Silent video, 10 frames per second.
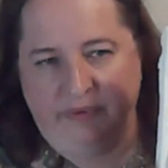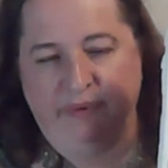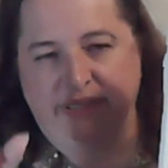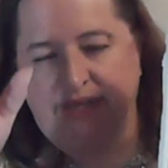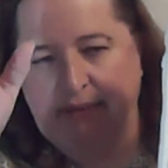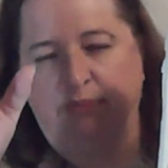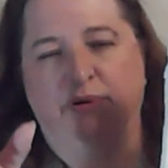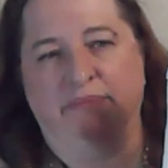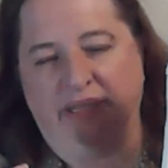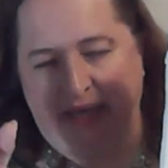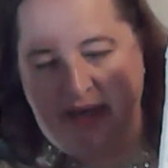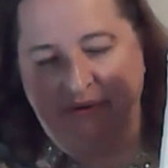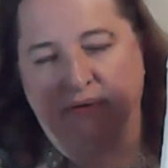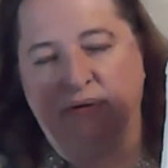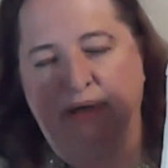it's time to put them
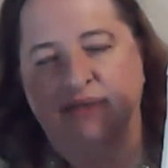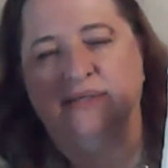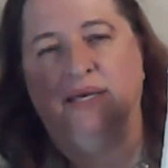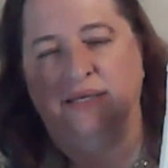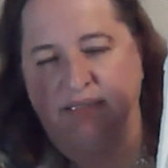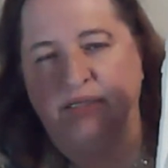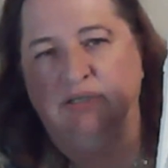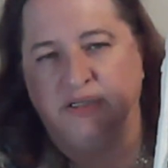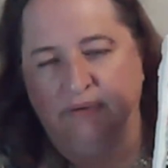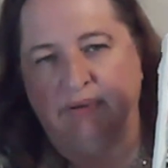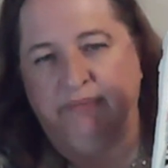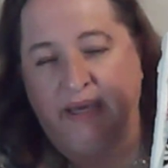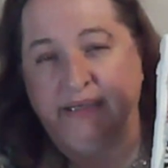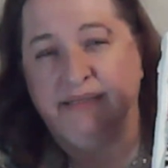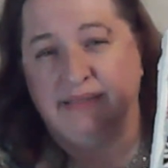together, it's easy to do and it
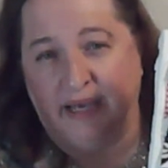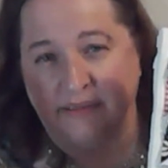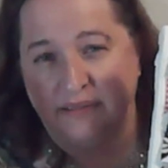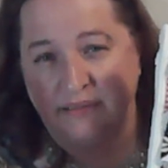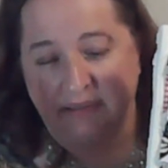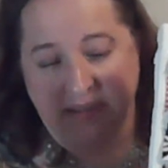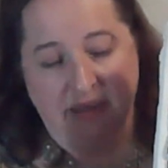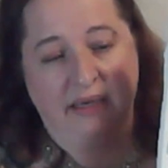makes sense.